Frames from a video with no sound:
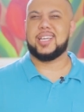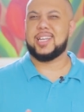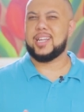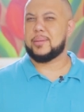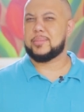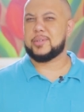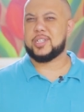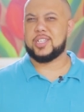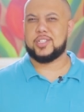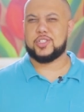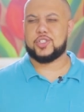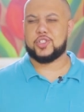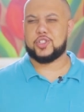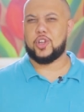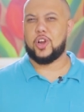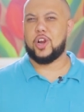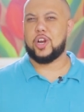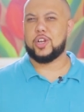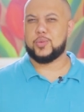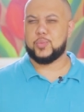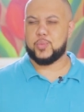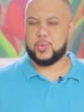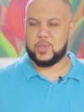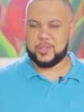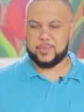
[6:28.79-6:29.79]
And I'm gonna
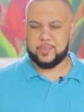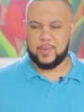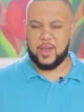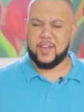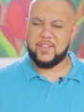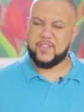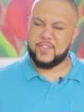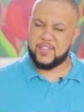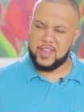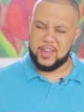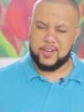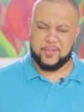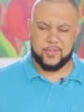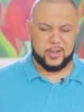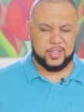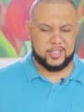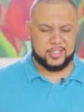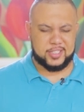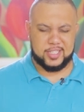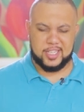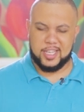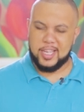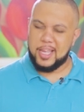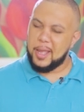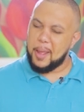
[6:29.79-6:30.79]
start with my
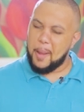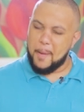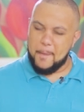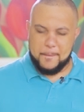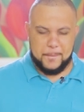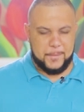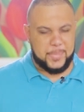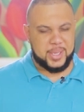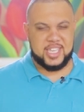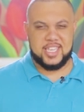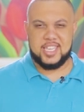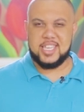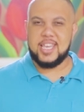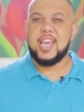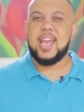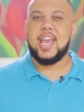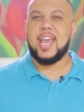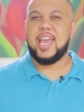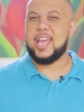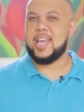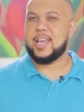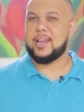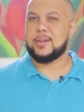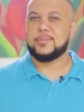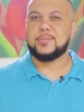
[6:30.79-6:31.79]
favorite,
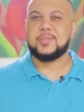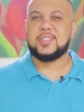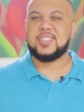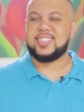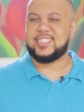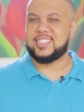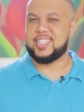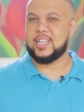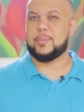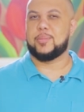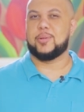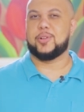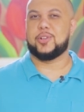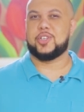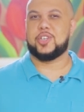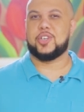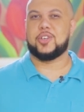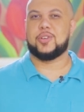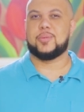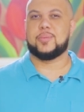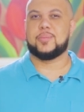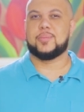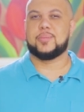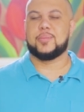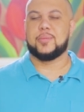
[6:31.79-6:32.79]

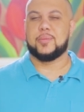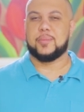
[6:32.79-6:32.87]
BMW.